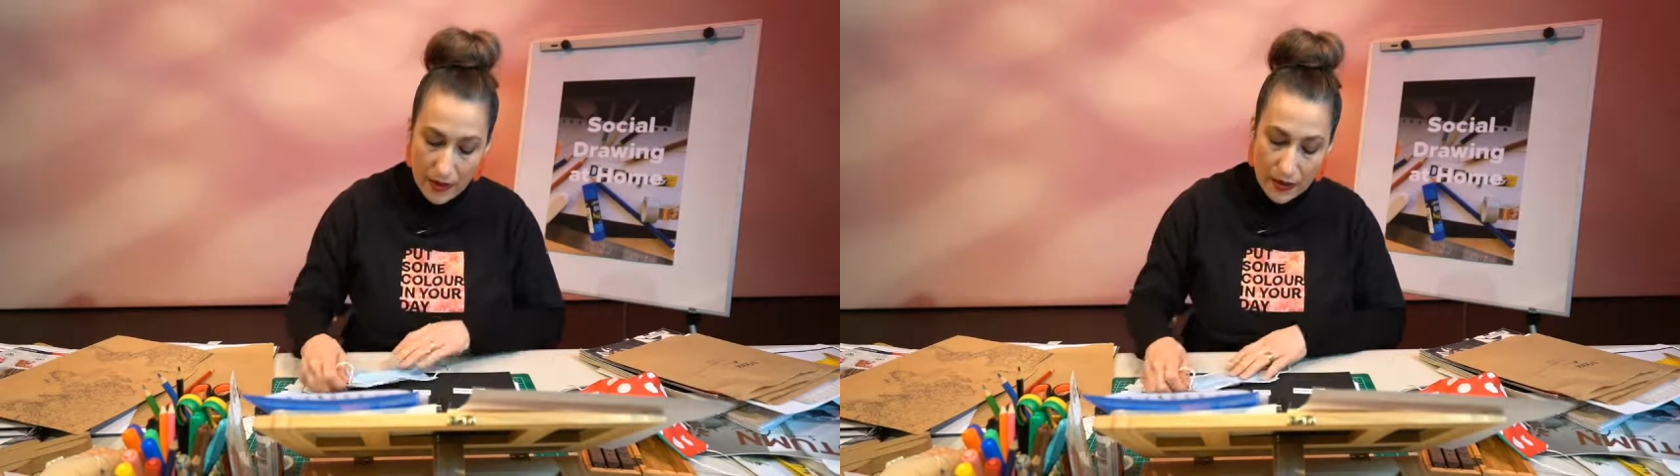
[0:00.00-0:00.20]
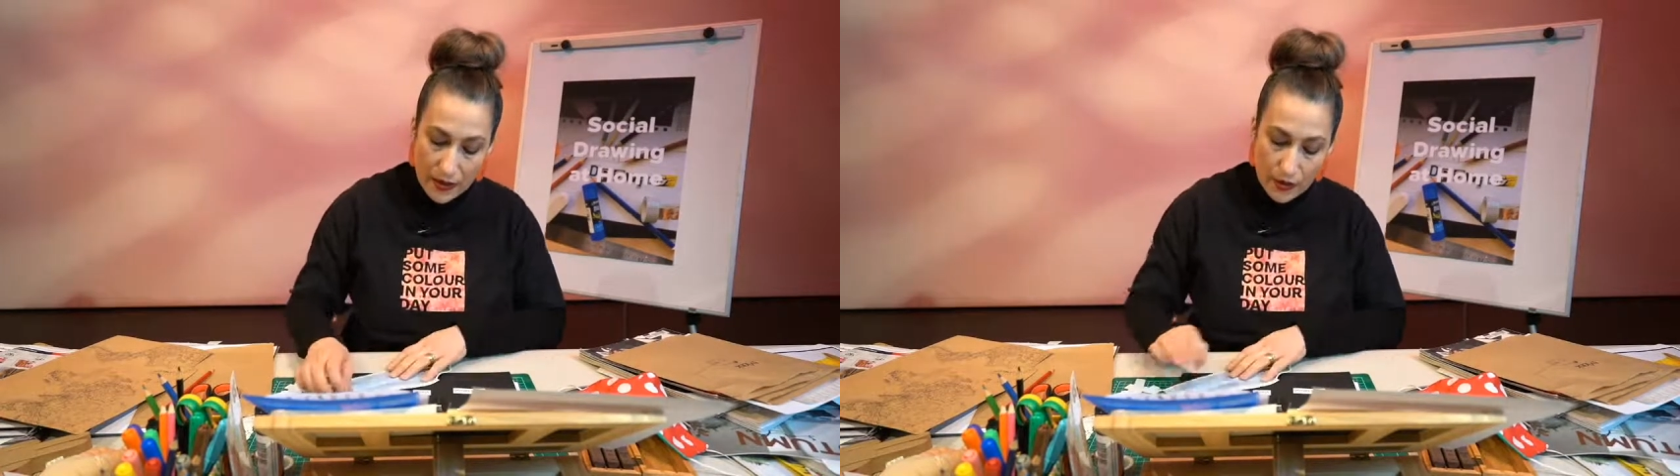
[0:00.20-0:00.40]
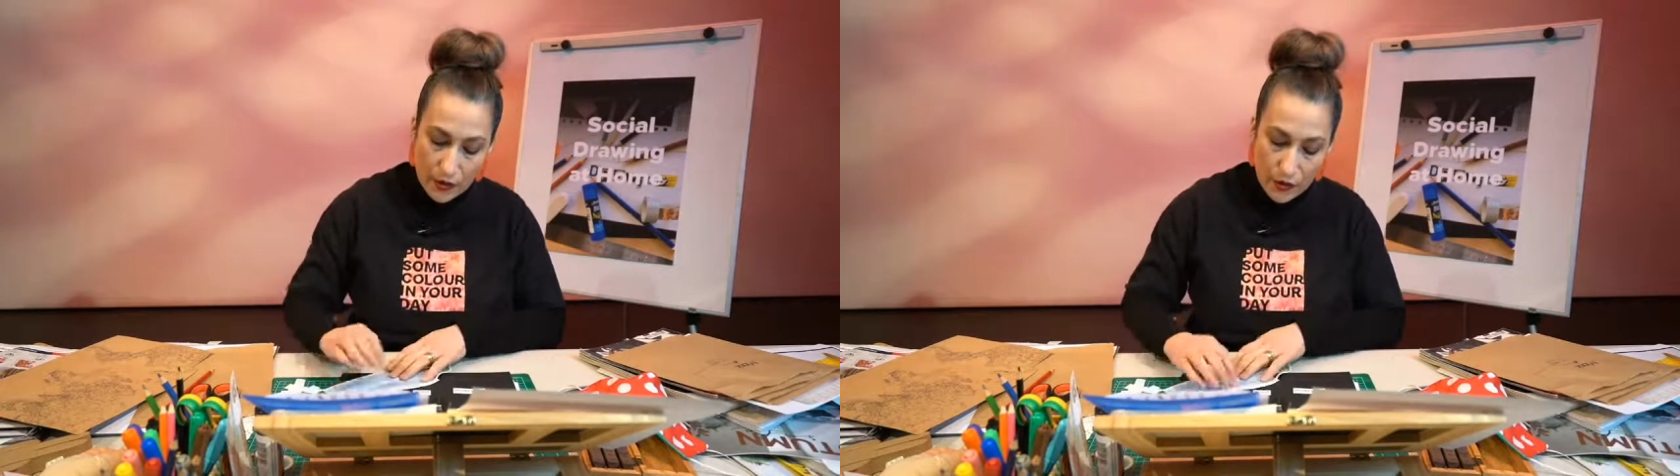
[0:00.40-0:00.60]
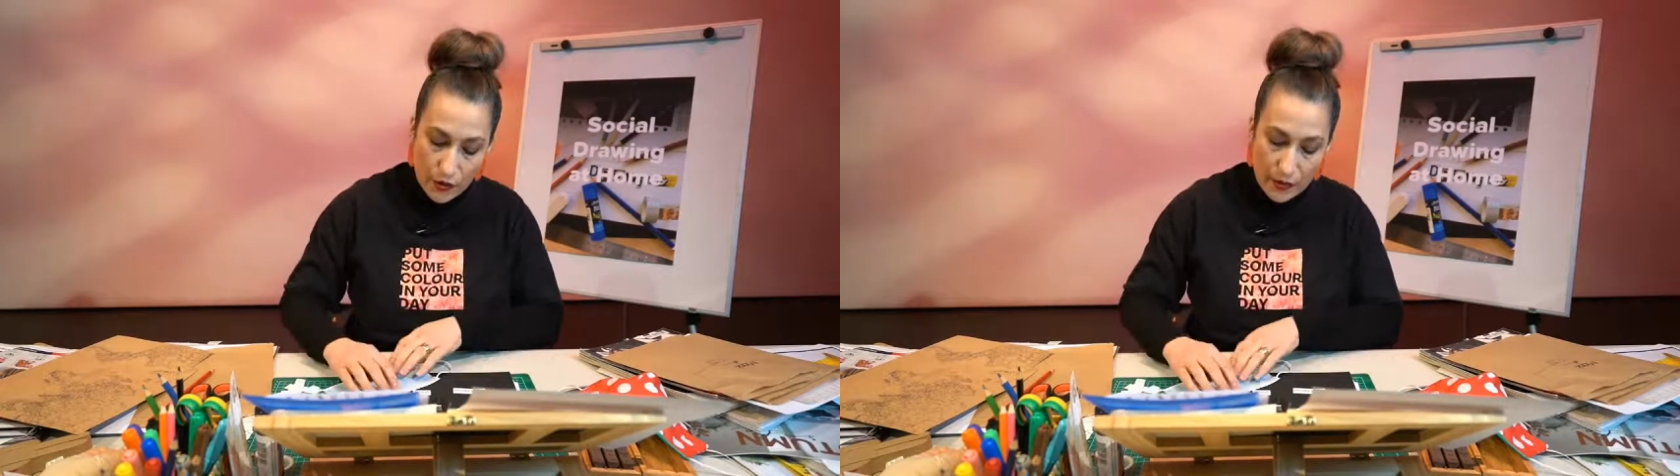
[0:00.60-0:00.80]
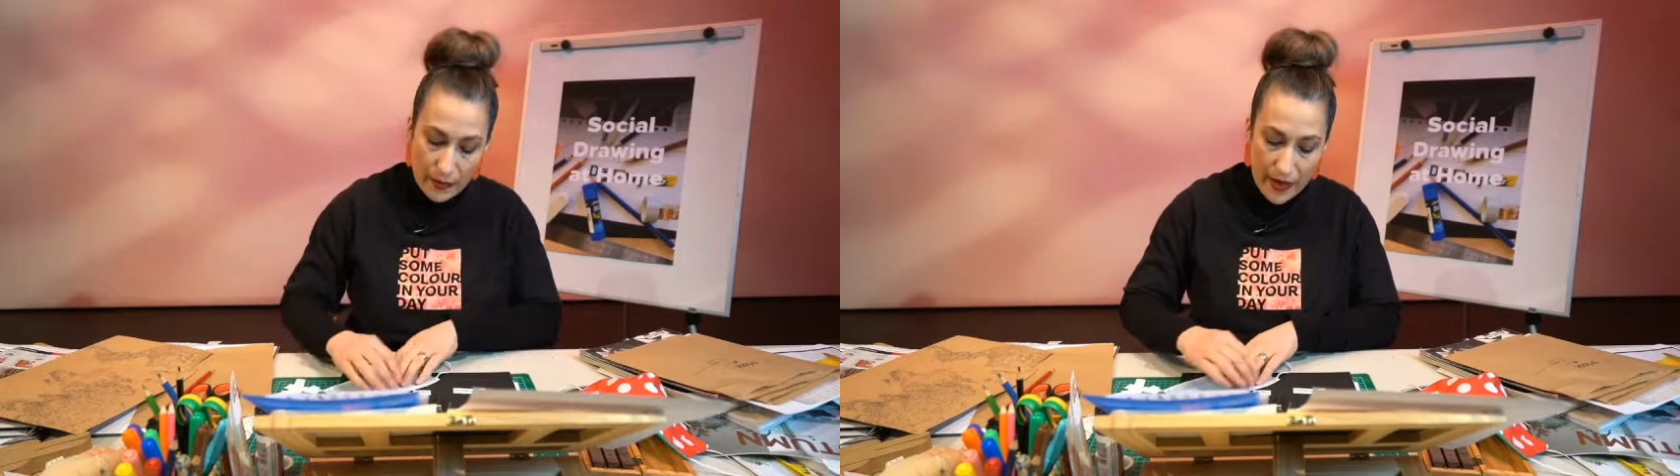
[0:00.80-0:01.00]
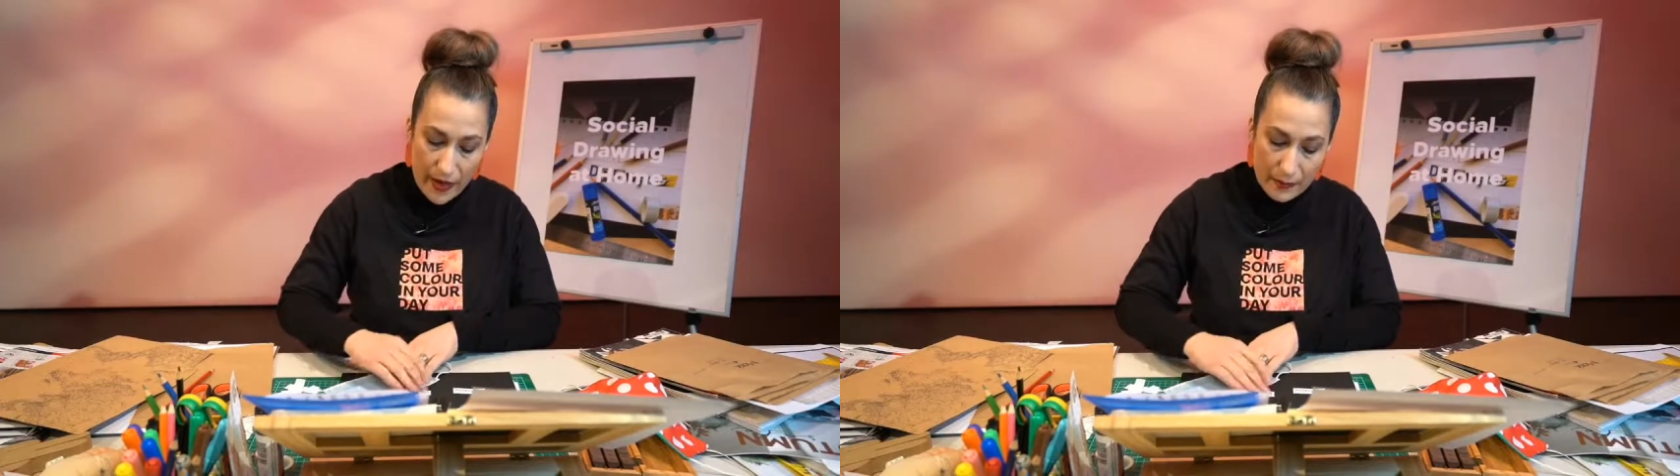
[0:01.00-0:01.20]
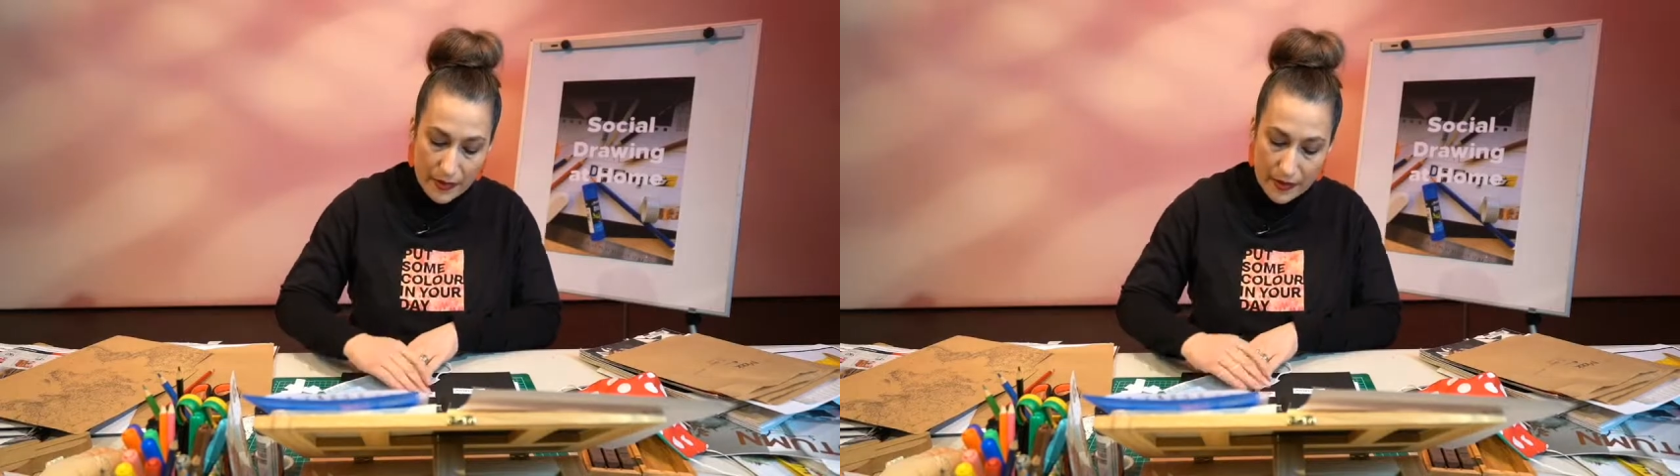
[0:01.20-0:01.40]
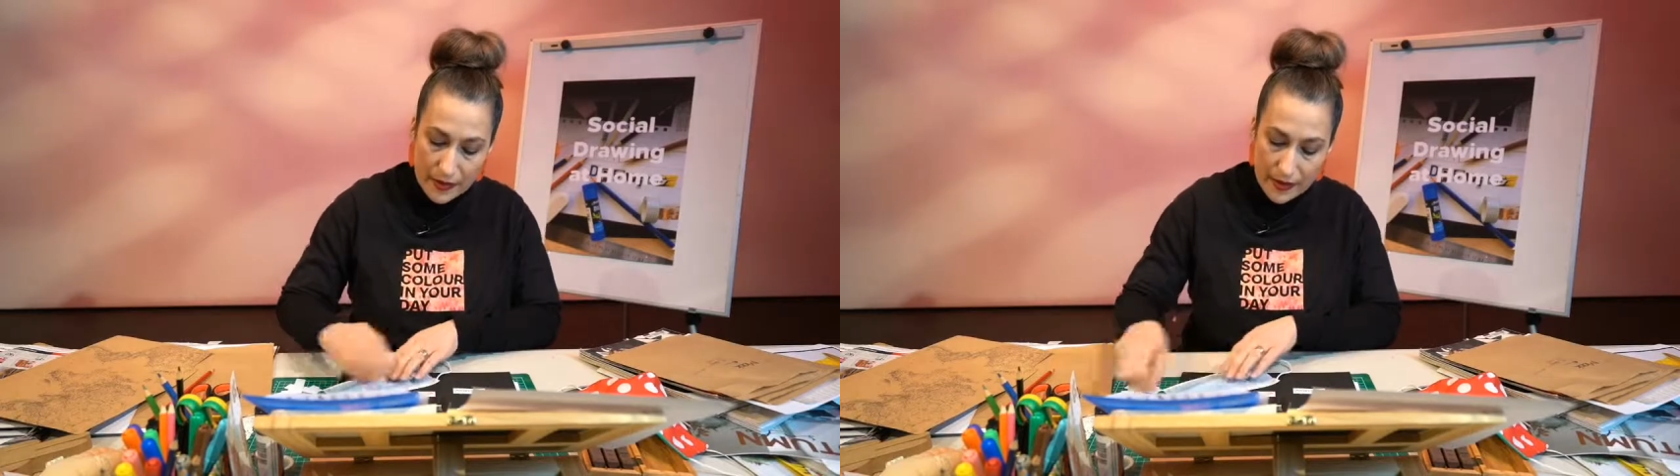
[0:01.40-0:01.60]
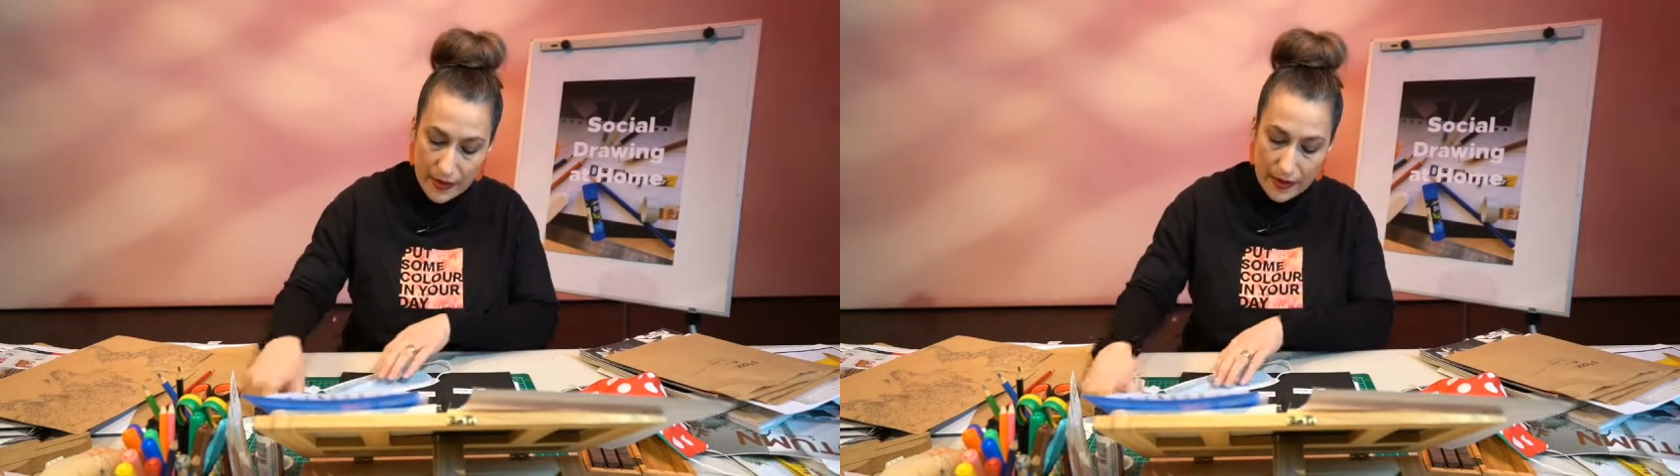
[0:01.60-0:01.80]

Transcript: but you could perhaps